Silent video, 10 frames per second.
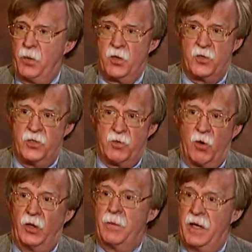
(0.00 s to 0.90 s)
Persians are
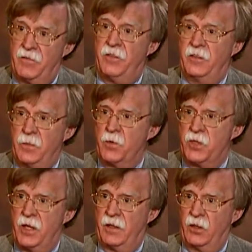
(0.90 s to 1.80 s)
only about
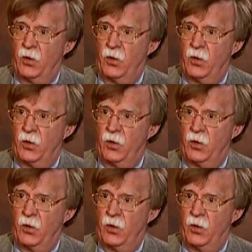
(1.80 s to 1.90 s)
50% of the